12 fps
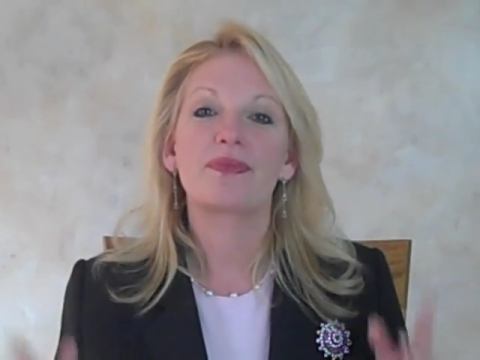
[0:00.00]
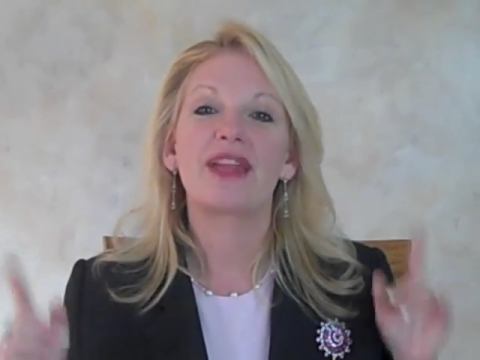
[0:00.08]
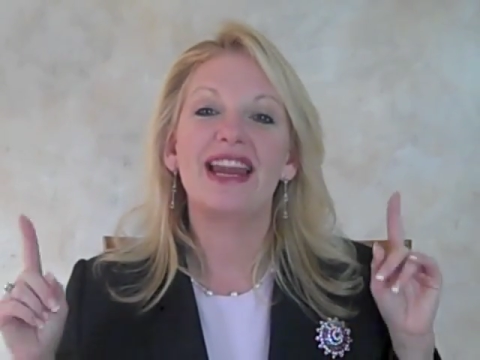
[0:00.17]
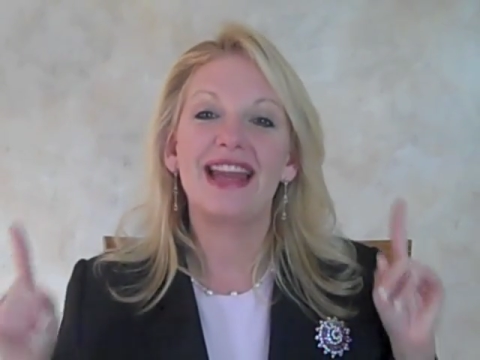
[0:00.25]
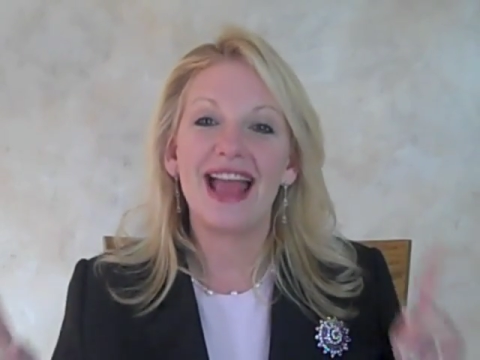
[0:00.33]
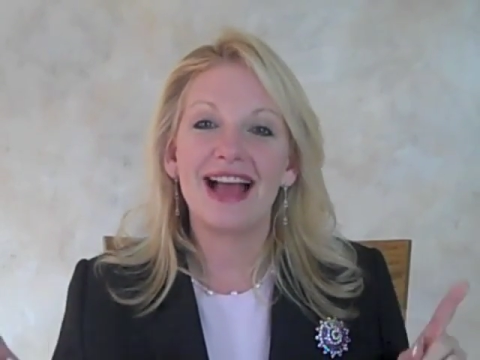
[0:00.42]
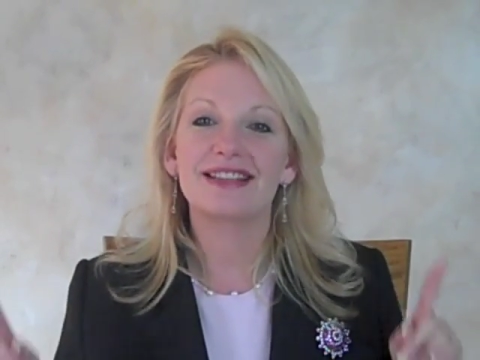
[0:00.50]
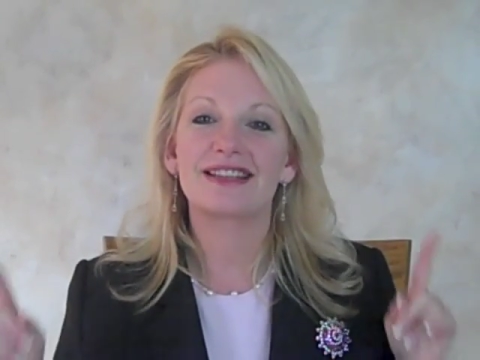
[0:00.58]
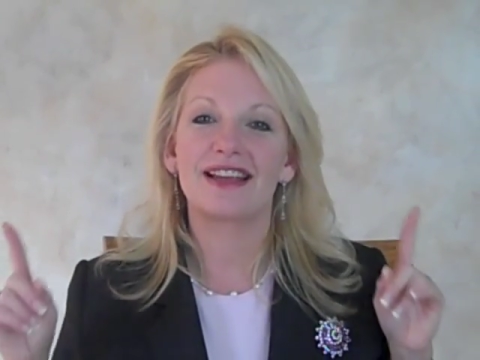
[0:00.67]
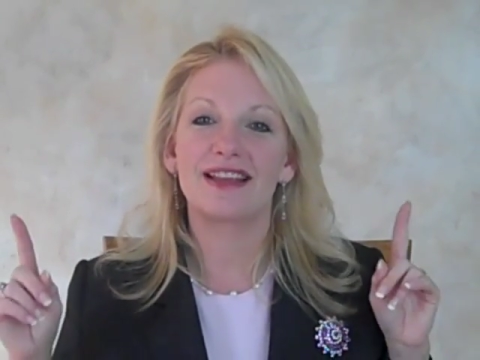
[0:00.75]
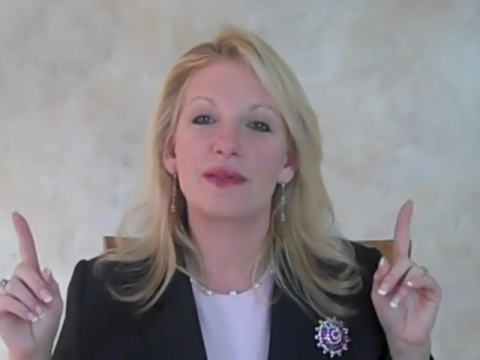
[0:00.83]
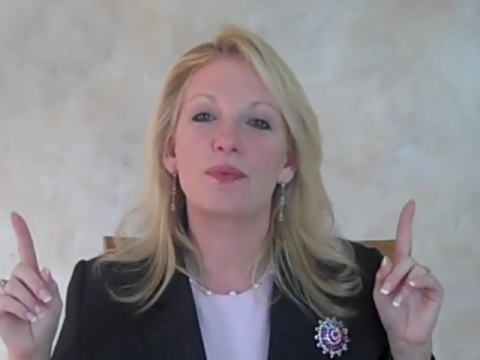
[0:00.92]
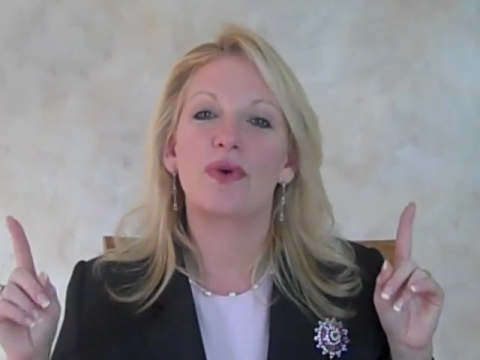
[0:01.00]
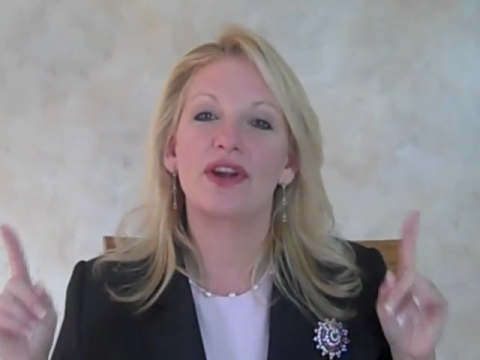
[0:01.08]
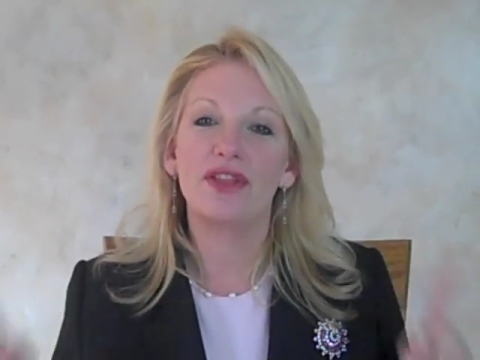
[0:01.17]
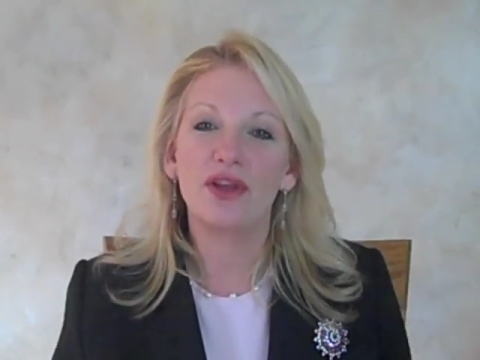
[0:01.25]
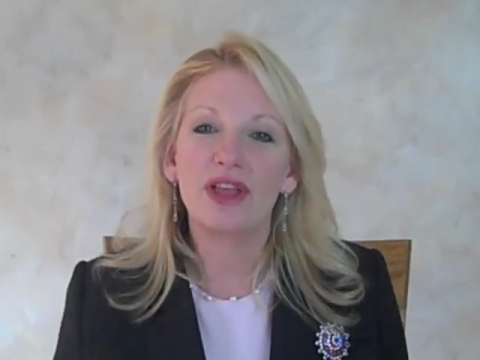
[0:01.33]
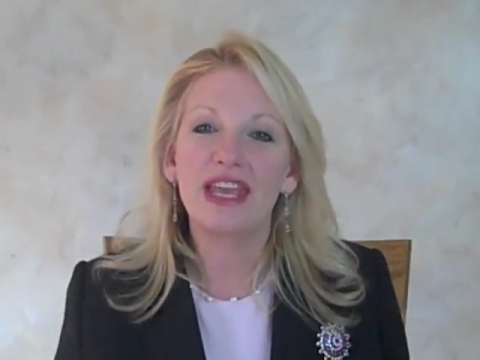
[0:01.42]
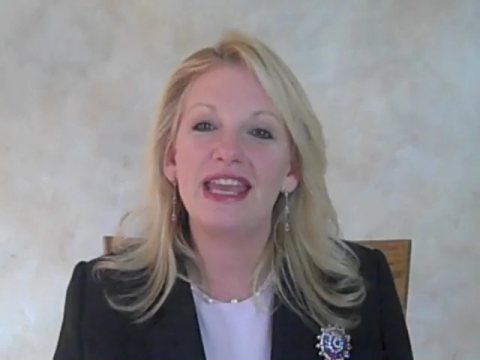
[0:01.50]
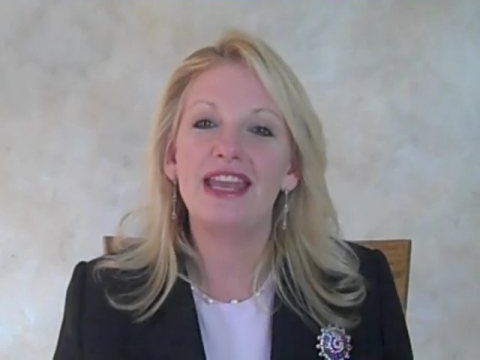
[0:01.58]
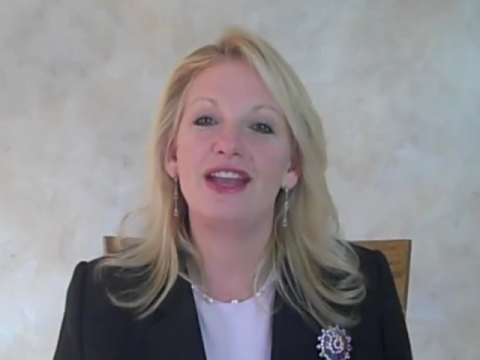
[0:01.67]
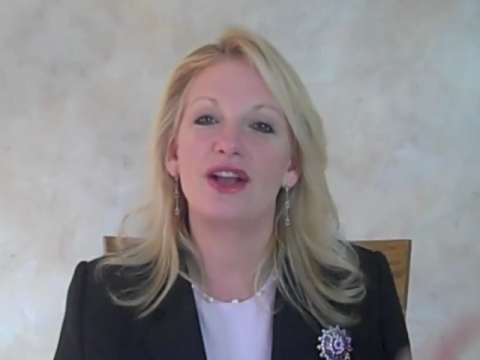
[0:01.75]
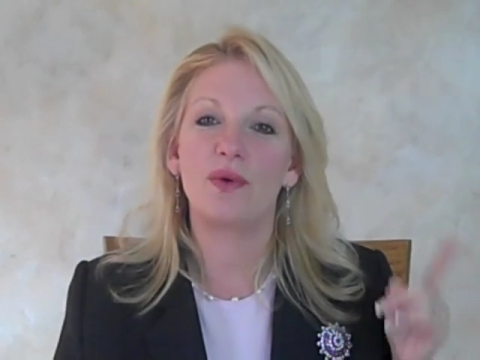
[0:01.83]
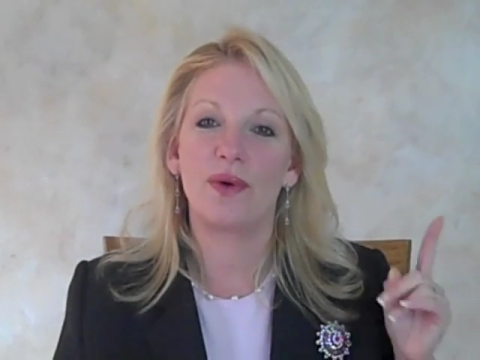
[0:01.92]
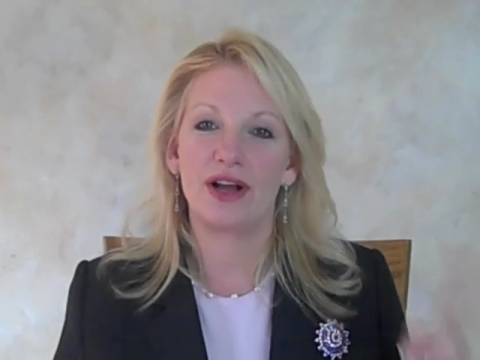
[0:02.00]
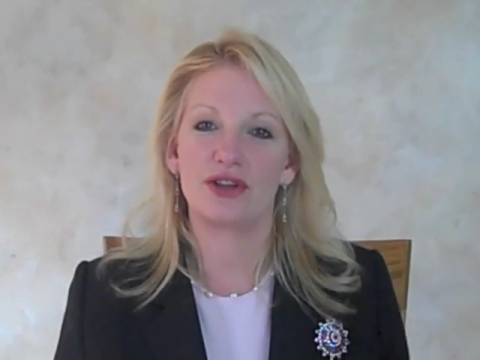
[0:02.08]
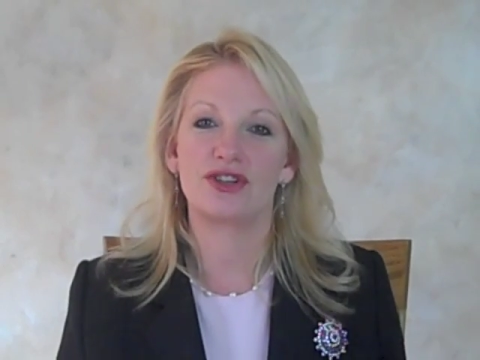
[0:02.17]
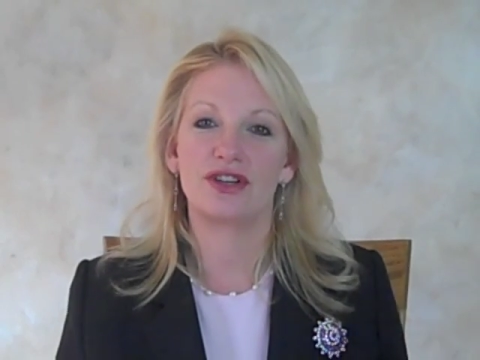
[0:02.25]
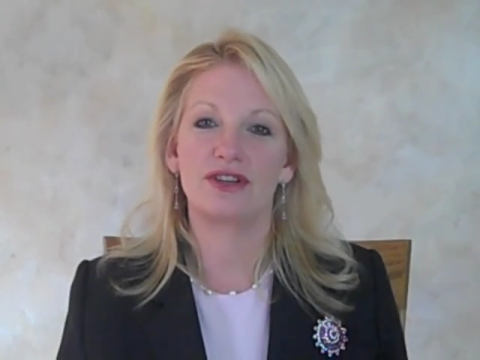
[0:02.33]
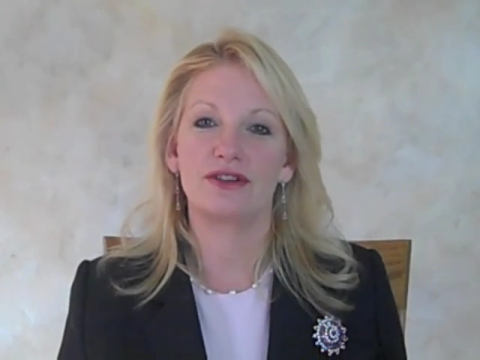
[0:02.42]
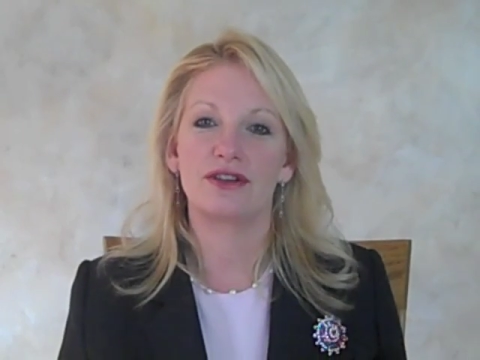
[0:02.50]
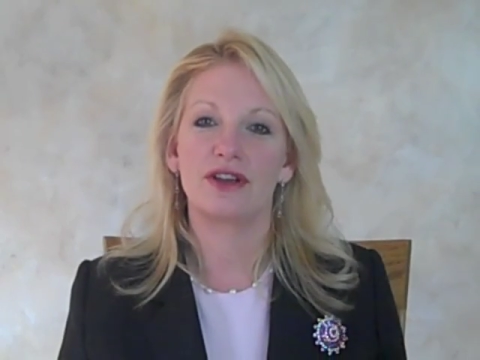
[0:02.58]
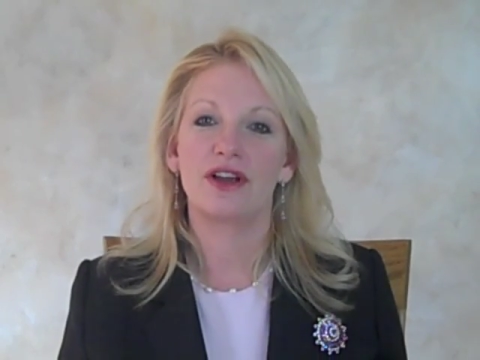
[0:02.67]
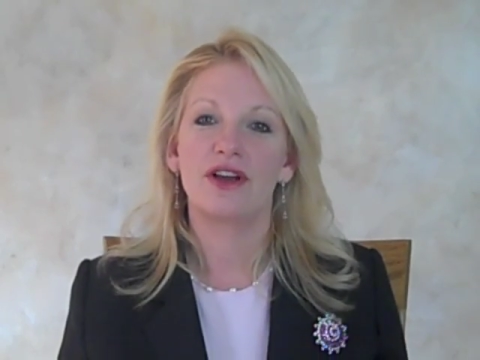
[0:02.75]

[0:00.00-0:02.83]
and asking them one of the key questions.